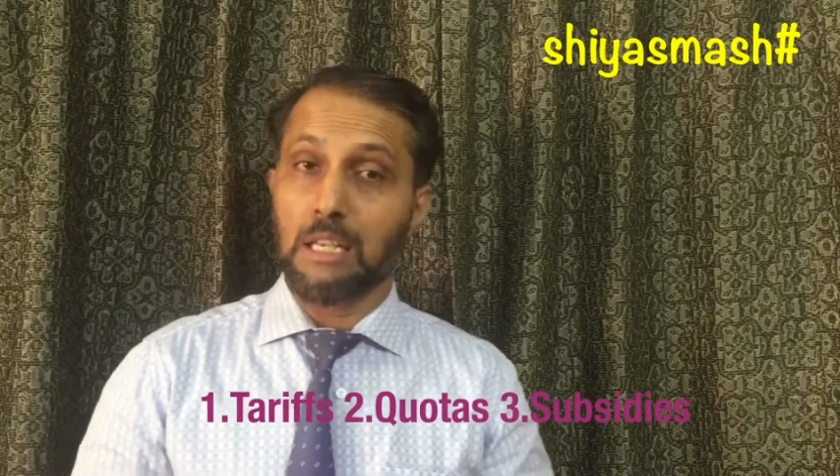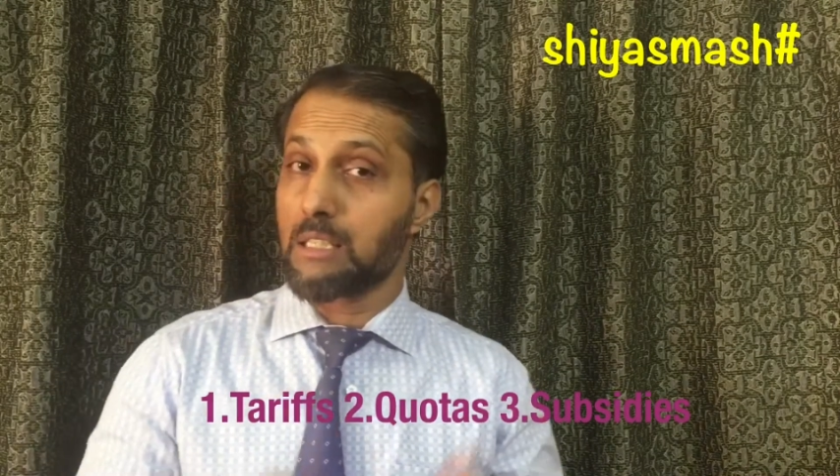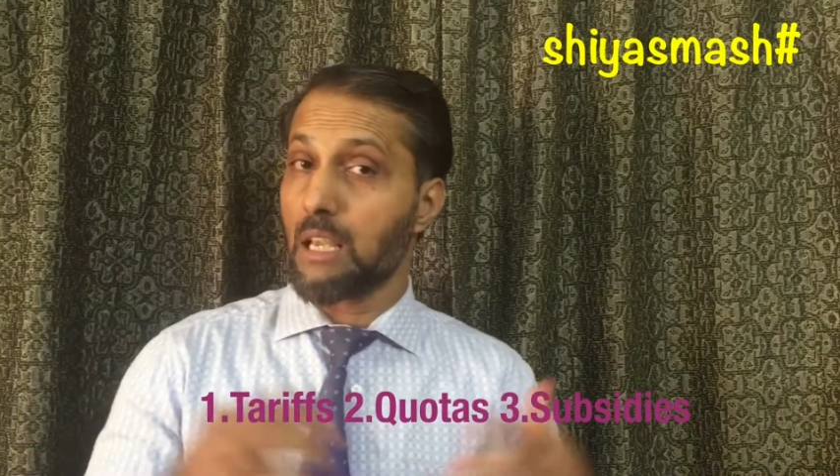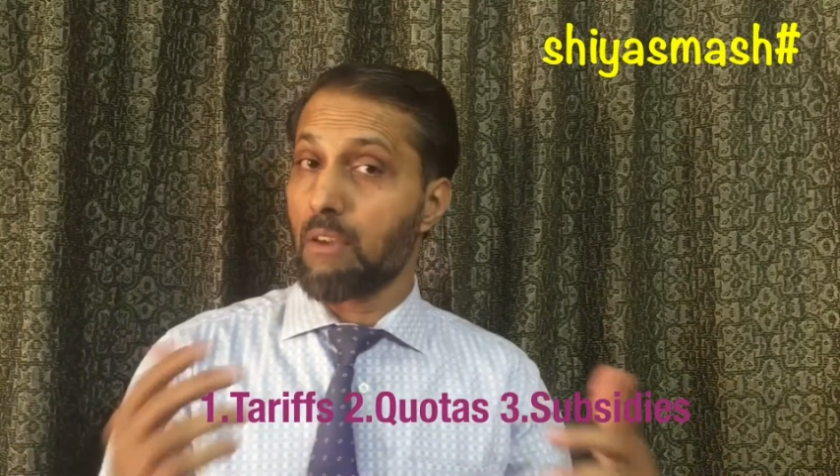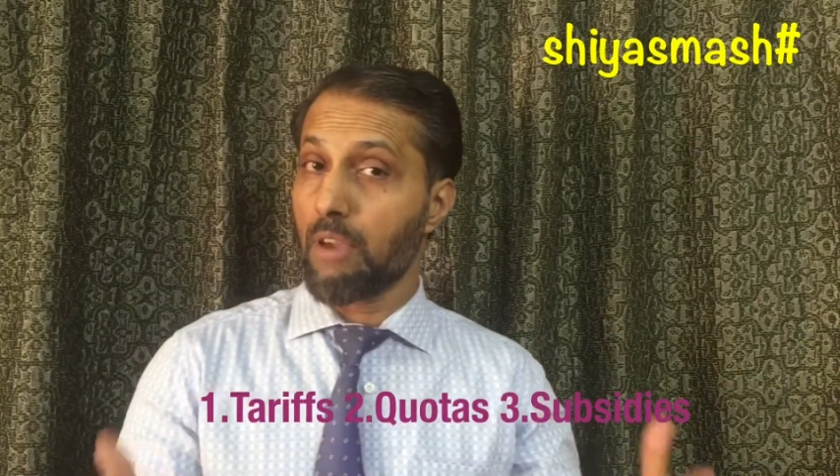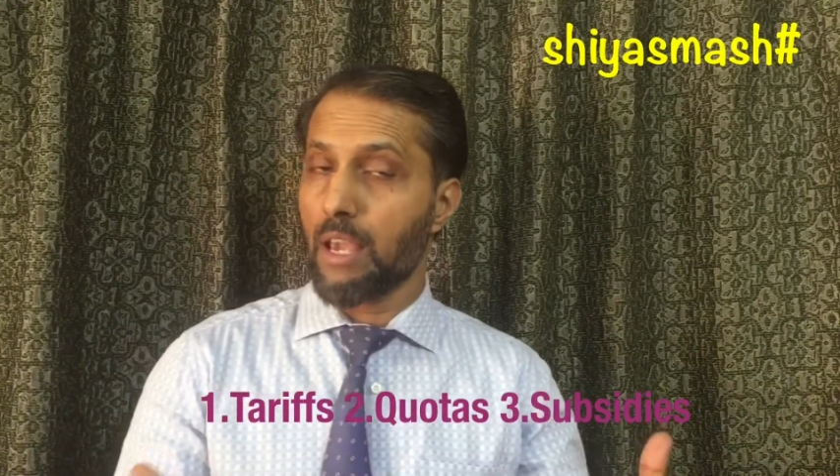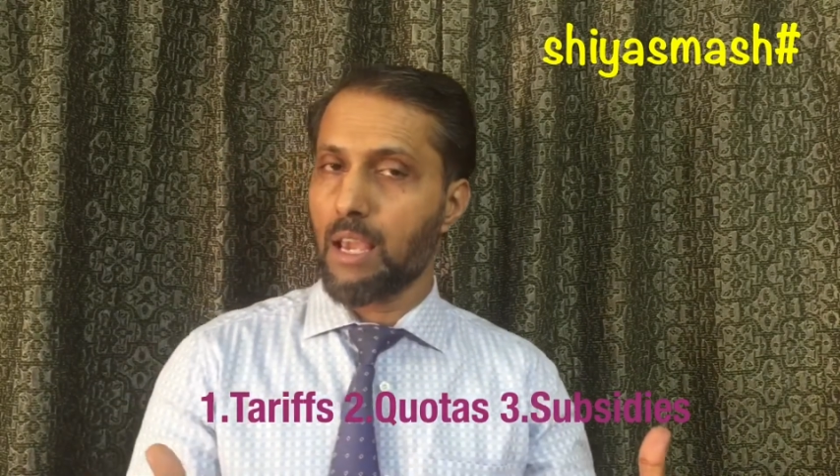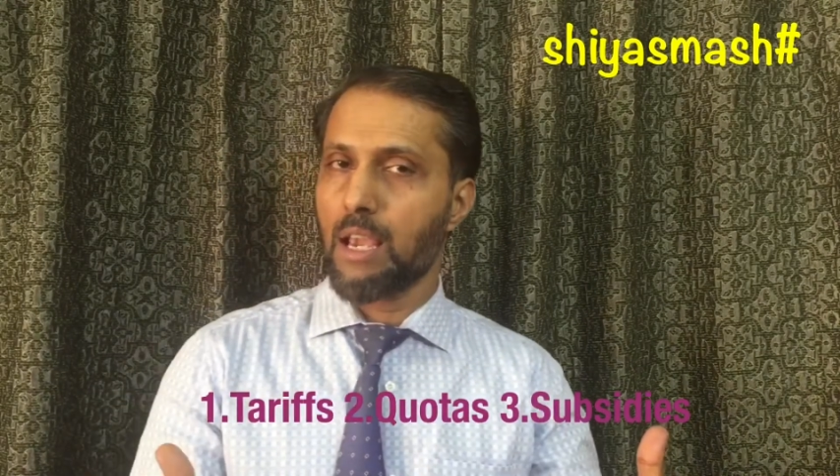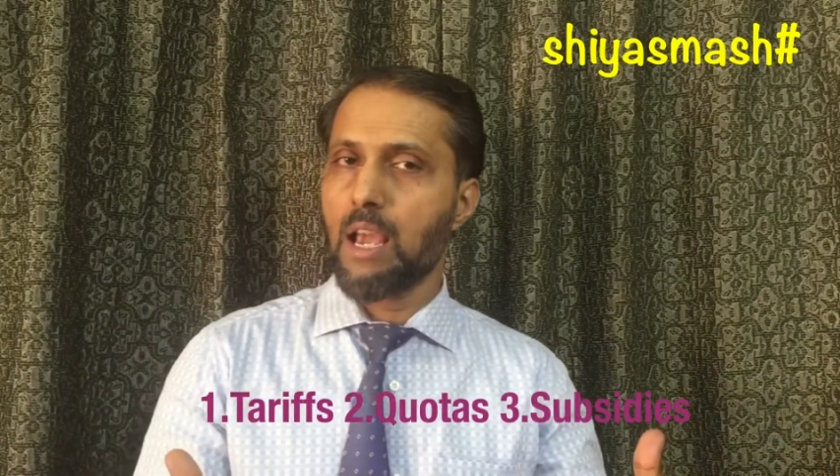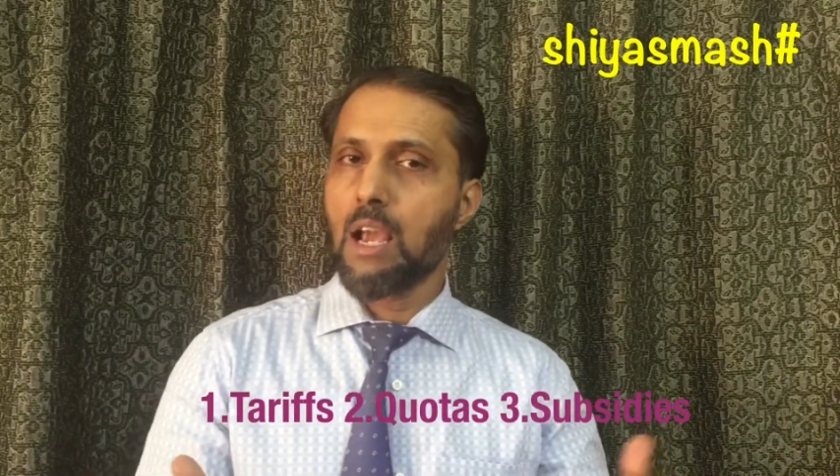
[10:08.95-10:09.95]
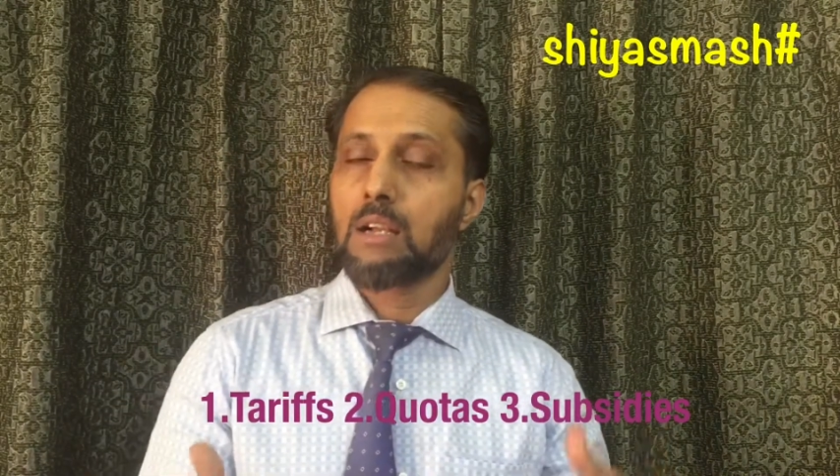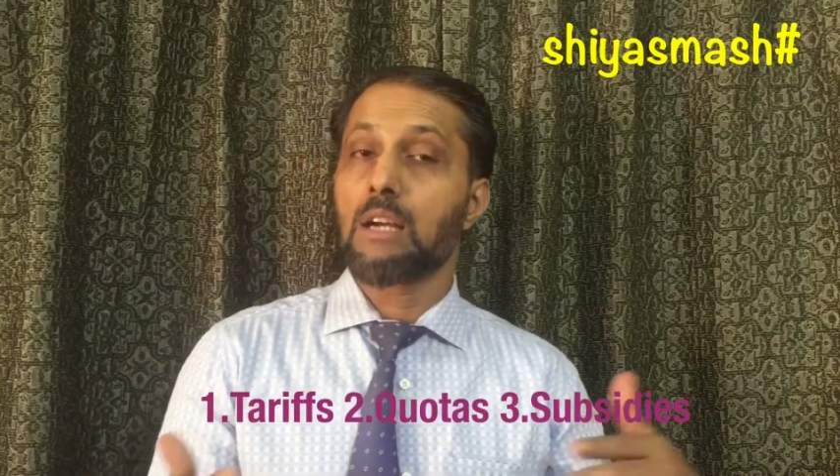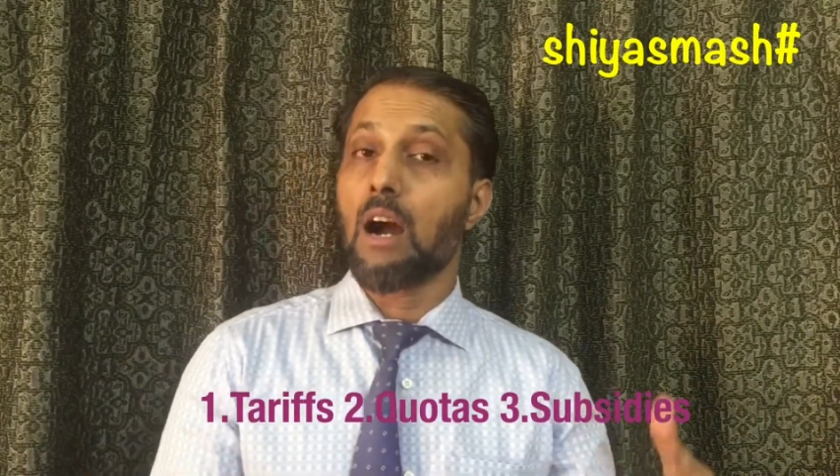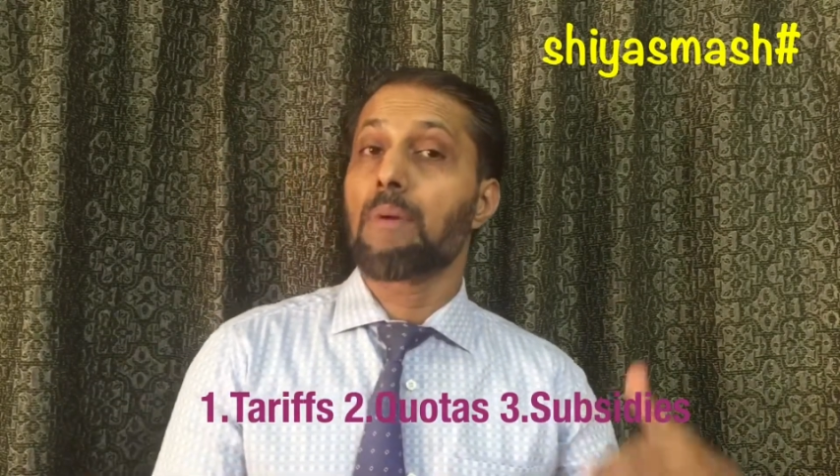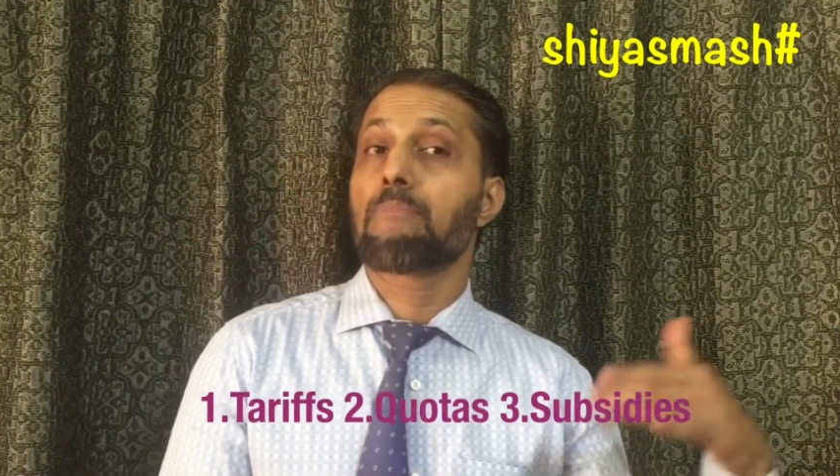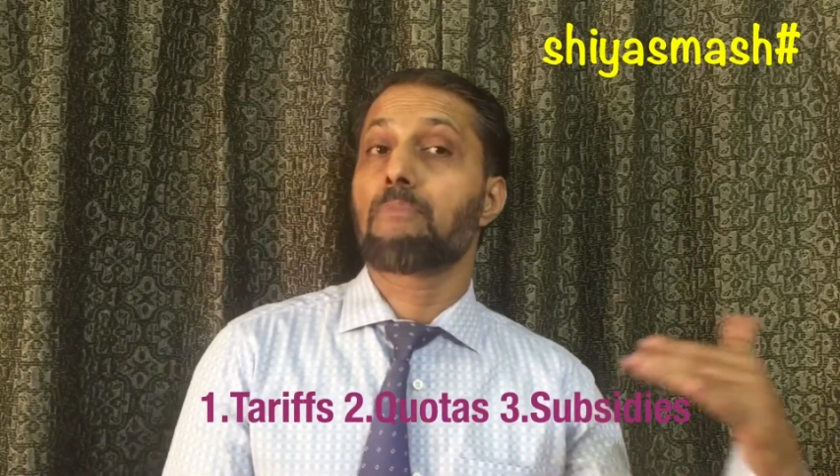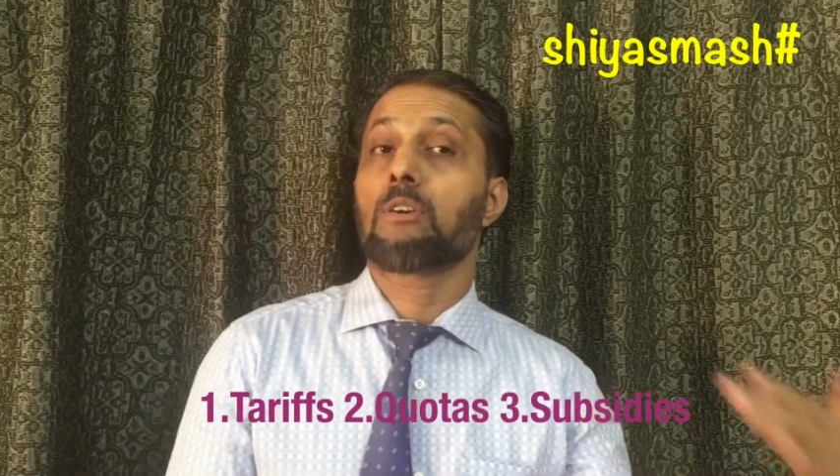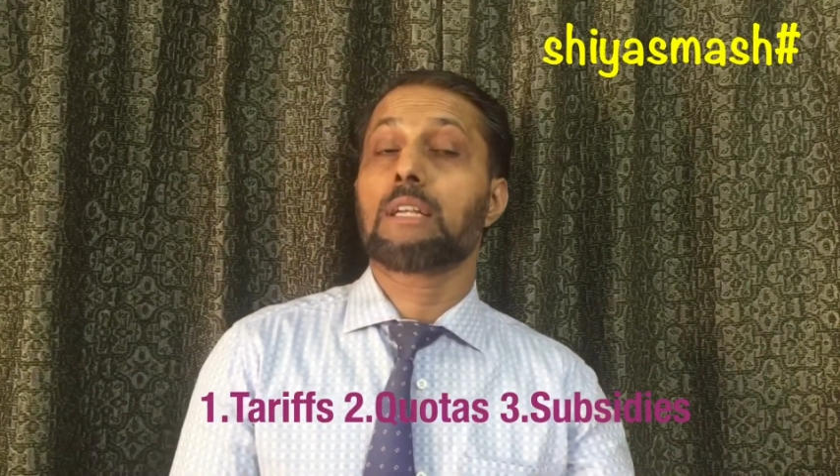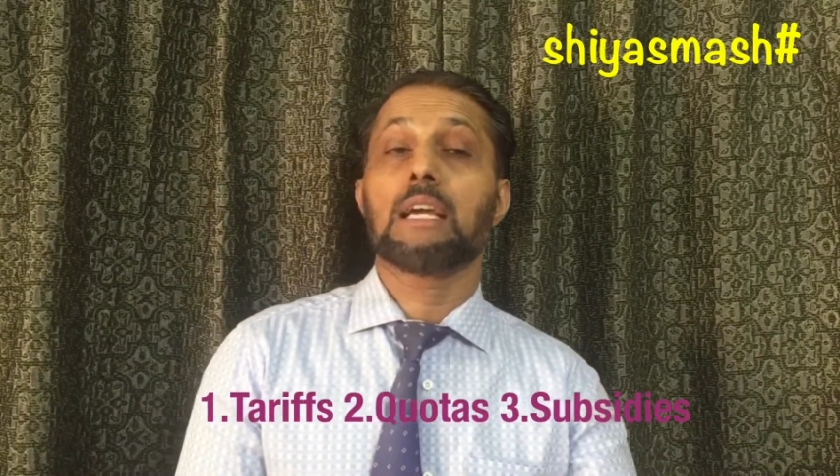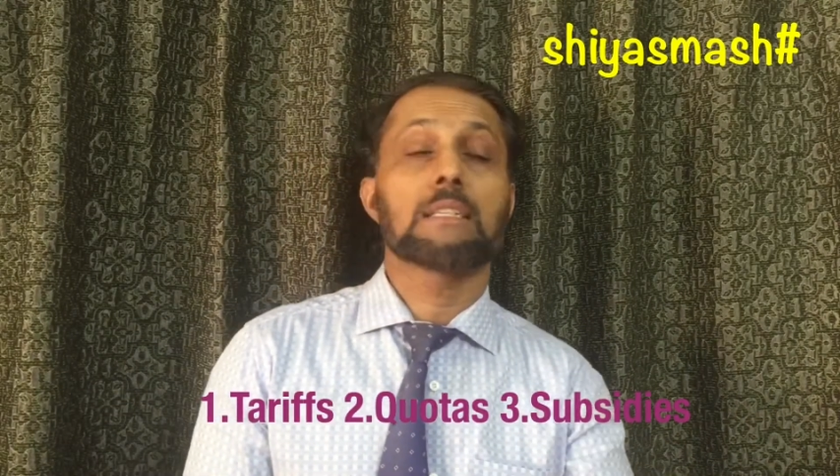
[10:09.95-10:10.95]
Such a way, government
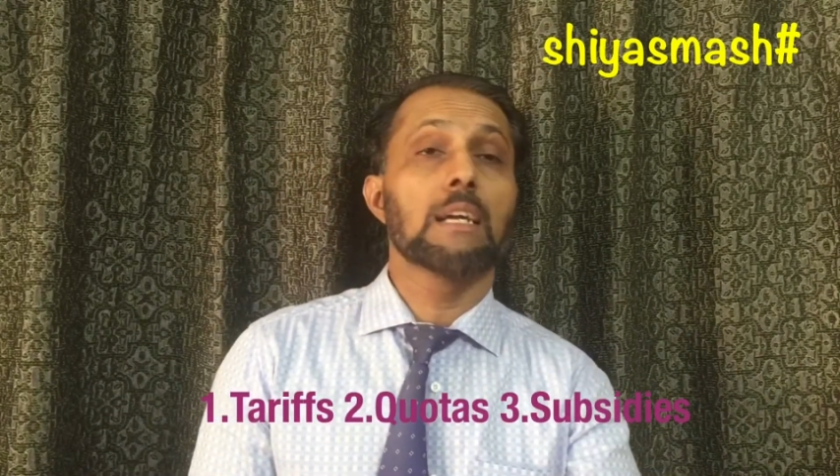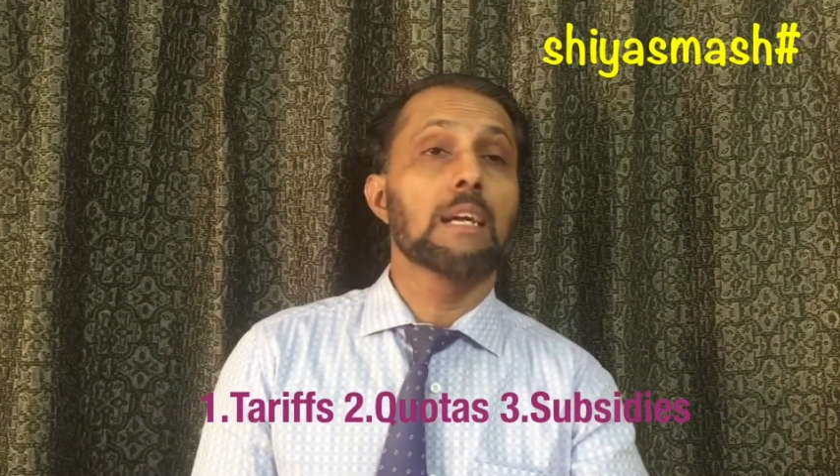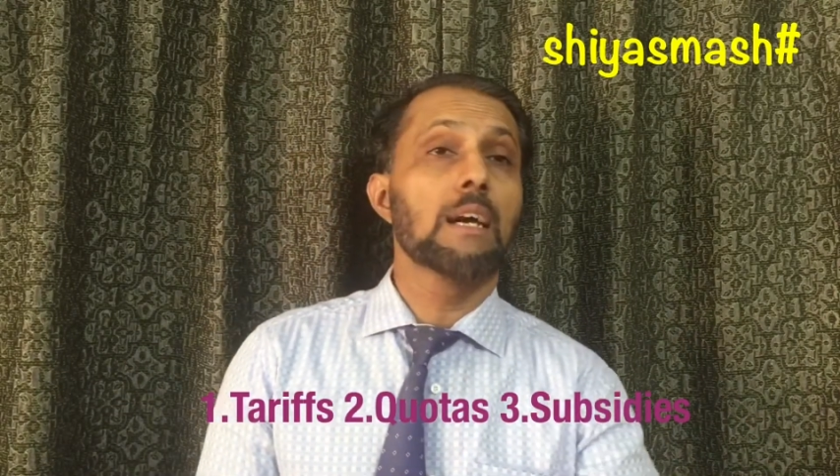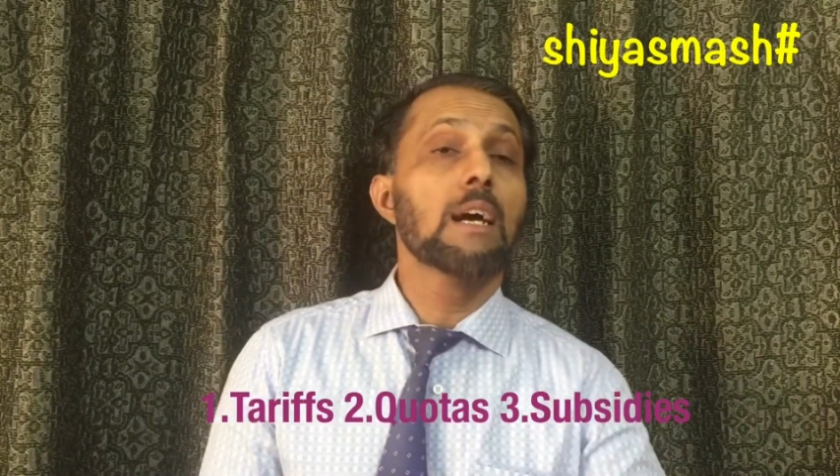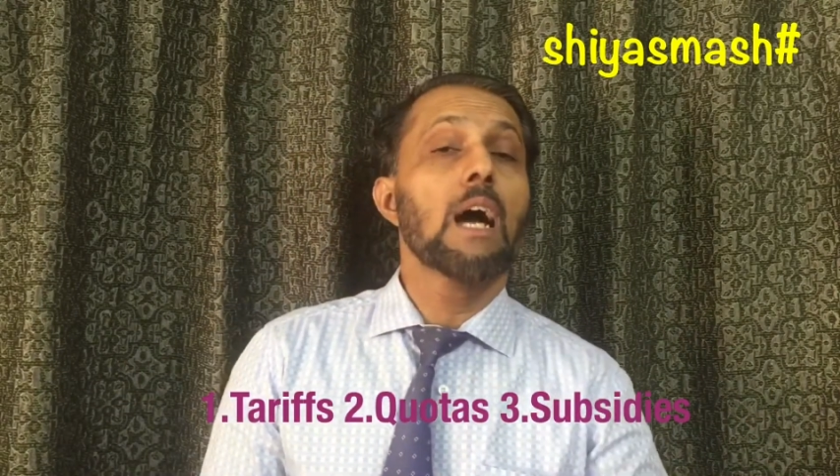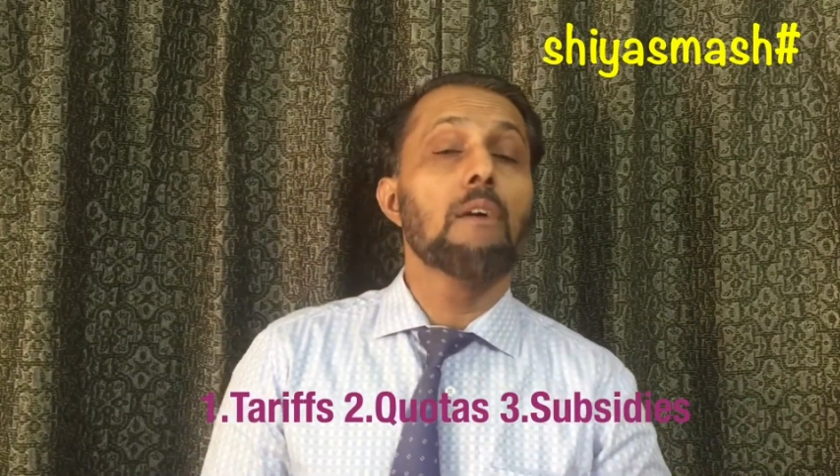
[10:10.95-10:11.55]
protected